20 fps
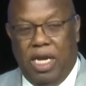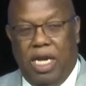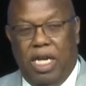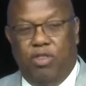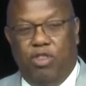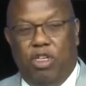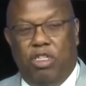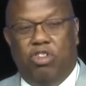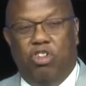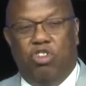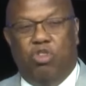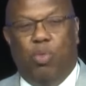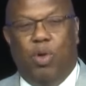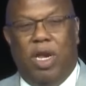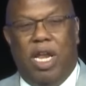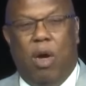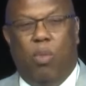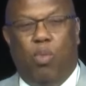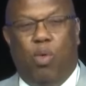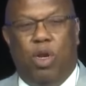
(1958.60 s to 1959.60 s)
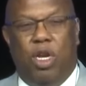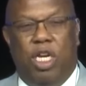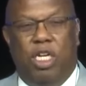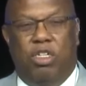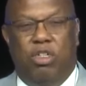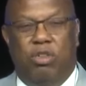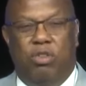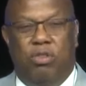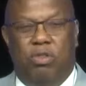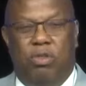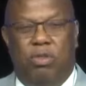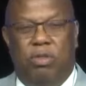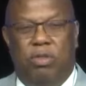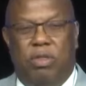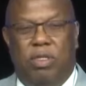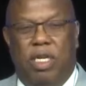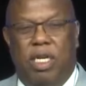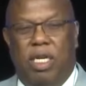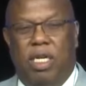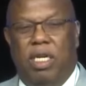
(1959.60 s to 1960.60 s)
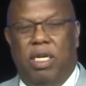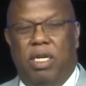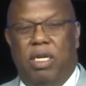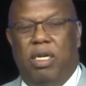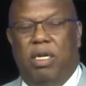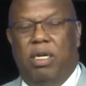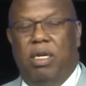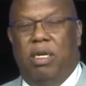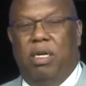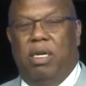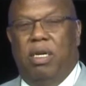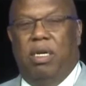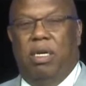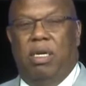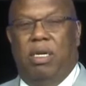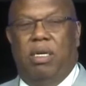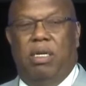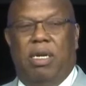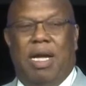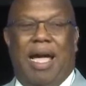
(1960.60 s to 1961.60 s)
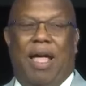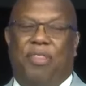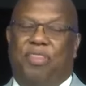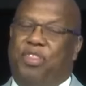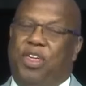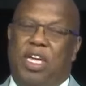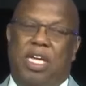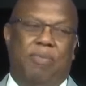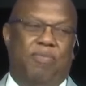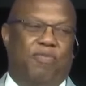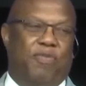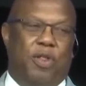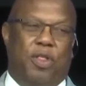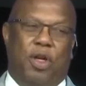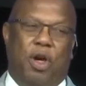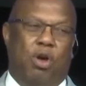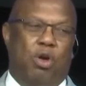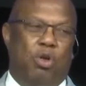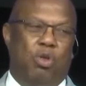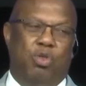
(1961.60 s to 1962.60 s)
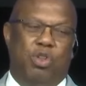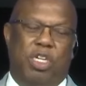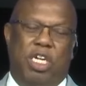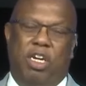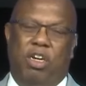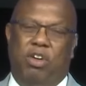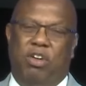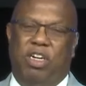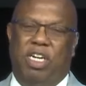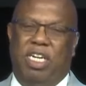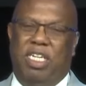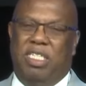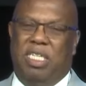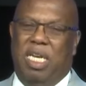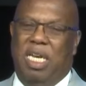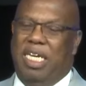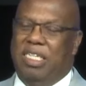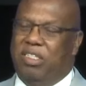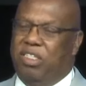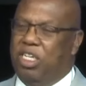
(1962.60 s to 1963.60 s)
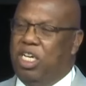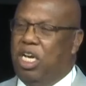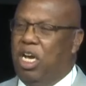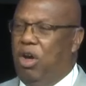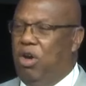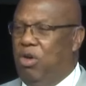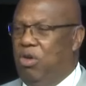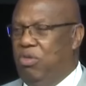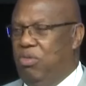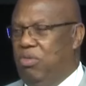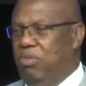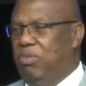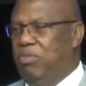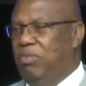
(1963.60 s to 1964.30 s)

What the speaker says: And this is what I want to do. Our theme for the whole year is let's go